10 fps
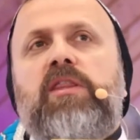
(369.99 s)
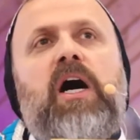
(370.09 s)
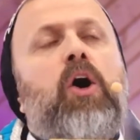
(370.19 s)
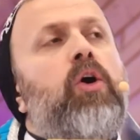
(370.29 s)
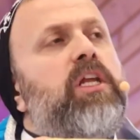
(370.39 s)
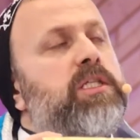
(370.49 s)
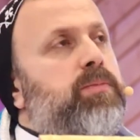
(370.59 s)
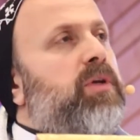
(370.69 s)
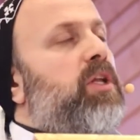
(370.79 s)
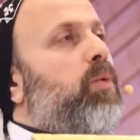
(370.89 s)
the Holy
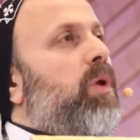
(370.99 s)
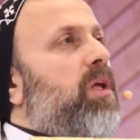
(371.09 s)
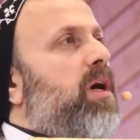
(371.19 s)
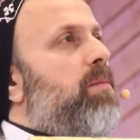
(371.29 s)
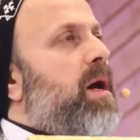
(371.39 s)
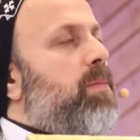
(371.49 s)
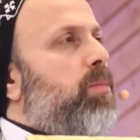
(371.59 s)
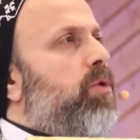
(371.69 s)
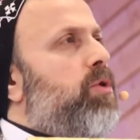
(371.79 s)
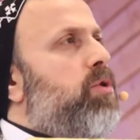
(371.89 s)
Spirit will come
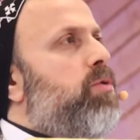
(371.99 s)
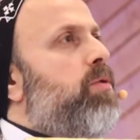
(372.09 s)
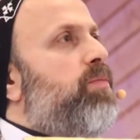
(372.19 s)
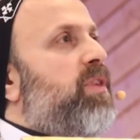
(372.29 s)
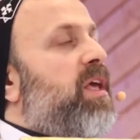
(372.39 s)
upon you